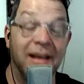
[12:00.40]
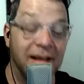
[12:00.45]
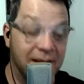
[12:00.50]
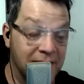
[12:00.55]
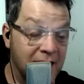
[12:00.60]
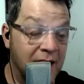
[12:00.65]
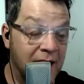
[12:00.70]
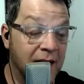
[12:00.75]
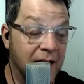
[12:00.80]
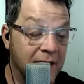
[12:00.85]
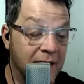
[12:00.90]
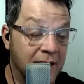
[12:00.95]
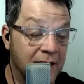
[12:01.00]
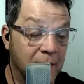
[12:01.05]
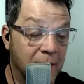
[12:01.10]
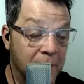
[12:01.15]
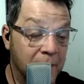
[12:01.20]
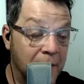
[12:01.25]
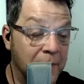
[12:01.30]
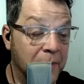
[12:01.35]
Yeah,
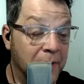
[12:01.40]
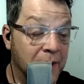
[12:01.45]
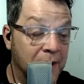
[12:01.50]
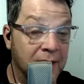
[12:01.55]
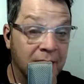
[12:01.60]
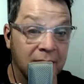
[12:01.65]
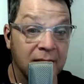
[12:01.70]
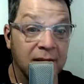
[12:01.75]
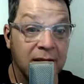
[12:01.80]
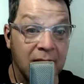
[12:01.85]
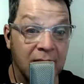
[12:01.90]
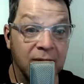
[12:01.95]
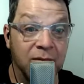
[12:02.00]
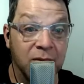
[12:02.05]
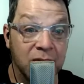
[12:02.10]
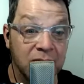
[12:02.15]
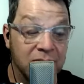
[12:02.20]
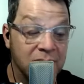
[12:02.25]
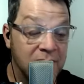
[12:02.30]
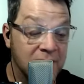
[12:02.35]
paper cut down
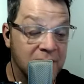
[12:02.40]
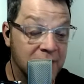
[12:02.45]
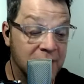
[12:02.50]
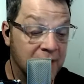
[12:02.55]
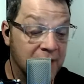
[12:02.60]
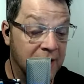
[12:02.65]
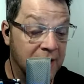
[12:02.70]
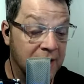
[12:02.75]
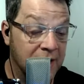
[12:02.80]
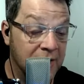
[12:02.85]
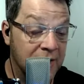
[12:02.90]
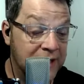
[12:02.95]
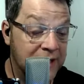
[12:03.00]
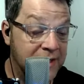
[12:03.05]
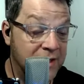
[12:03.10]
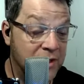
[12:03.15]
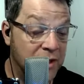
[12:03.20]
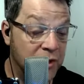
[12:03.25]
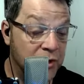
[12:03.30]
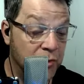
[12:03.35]
for the season.
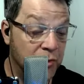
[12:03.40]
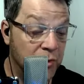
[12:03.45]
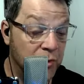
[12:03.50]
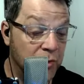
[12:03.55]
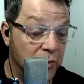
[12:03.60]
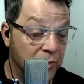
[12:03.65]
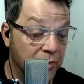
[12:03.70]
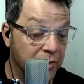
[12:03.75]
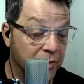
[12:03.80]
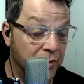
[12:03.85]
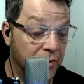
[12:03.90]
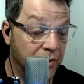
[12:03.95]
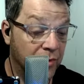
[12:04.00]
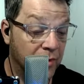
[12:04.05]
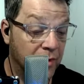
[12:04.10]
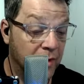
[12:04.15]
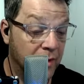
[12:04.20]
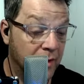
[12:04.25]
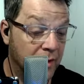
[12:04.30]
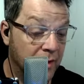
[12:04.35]
That's the truth.
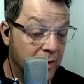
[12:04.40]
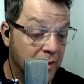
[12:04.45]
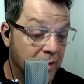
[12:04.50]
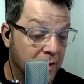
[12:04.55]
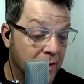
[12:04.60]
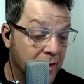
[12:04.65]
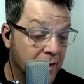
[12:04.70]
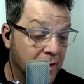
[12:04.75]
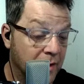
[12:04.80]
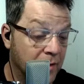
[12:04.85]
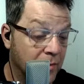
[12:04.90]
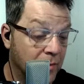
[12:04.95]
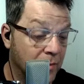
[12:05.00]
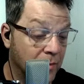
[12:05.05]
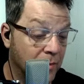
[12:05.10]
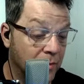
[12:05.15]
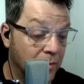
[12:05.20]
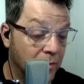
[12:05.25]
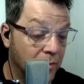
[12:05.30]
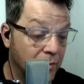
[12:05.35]

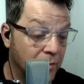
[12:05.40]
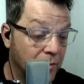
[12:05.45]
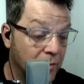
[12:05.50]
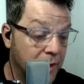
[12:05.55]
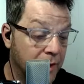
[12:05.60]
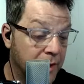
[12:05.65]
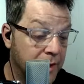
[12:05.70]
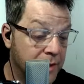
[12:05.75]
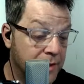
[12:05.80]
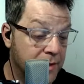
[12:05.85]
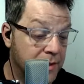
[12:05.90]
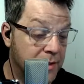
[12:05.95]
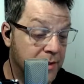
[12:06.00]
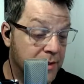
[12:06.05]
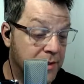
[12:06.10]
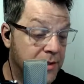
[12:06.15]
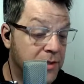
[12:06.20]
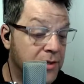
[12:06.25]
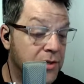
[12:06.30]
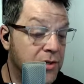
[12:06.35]
Richey,
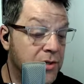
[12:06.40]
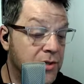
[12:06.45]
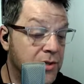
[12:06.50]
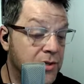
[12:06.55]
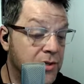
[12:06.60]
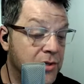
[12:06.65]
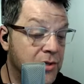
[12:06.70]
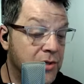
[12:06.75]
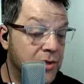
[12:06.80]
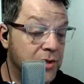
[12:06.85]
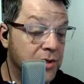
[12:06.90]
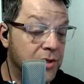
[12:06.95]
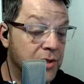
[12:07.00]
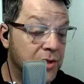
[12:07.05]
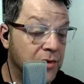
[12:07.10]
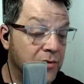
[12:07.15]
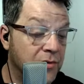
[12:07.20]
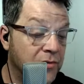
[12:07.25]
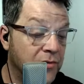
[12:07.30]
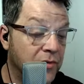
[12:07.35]

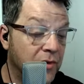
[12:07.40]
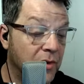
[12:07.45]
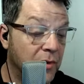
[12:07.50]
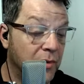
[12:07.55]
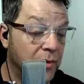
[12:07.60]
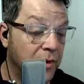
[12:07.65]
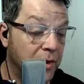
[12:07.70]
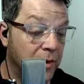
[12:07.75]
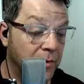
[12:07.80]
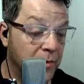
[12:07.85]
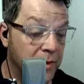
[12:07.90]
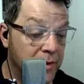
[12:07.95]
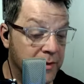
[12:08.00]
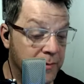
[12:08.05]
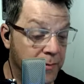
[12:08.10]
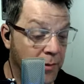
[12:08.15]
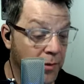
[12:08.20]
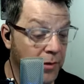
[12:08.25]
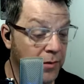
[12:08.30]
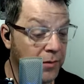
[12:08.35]
Florida.
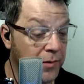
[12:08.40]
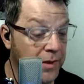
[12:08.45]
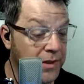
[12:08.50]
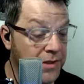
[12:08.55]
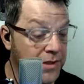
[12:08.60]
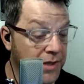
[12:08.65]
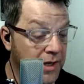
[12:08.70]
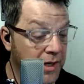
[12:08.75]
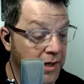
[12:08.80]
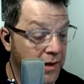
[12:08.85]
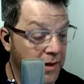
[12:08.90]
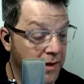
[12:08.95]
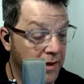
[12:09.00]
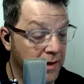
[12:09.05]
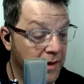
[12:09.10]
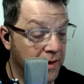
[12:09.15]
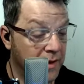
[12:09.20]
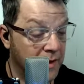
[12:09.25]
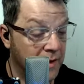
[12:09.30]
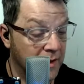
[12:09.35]
Where's Port Richey?
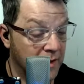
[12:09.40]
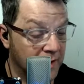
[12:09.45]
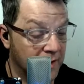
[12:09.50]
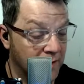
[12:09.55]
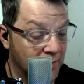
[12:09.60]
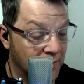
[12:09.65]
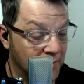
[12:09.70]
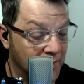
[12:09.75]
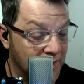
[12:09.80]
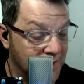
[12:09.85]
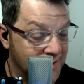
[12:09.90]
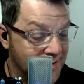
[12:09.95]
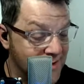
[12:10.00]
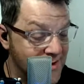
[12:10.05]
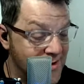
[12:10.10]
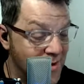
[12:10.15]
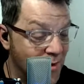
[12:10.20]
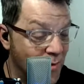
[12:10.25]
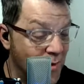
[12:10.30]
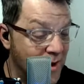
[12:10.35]
Well, that's
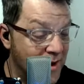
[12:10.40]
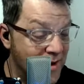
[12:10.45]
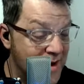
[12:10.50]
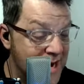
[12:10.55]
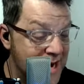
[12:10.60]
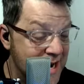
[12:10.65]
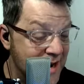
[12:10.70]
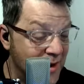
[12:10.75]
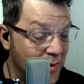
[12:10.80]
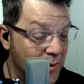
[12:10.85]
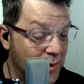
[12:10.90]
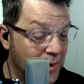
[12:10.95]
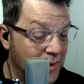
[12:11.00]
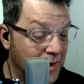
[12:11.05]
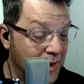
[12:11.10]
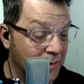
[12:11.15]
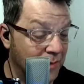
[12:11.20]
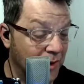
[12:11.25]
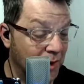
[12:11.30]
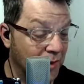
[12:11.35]
nowhere near
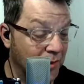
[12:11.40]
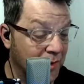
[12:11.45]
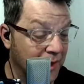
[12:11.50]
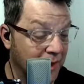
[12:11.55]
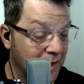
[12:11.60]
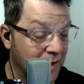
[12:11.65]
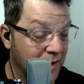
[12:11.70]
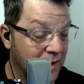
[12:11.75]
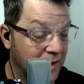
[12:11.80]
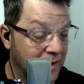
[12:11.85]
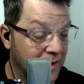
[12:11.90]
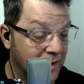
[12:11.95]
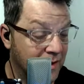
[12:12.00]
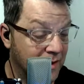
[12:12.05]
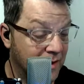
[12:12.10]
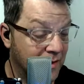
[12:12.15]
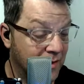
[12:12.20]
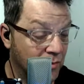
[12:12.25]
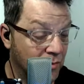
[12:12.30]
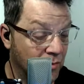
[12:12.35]
where I'm going.
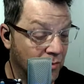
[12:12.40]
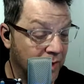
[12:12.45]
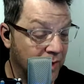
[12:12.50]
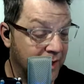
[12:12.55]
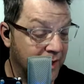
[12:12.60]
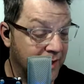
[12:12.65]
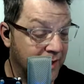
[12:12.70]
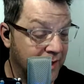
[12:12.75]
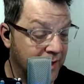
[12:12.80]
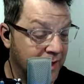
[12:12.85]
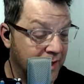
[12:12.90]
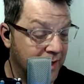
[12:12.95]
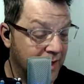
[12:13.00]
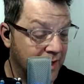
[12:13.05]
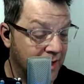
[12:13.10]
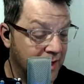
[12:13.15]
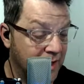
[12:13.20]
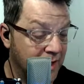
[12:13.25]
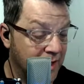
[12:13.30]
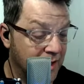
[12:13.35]
Randy,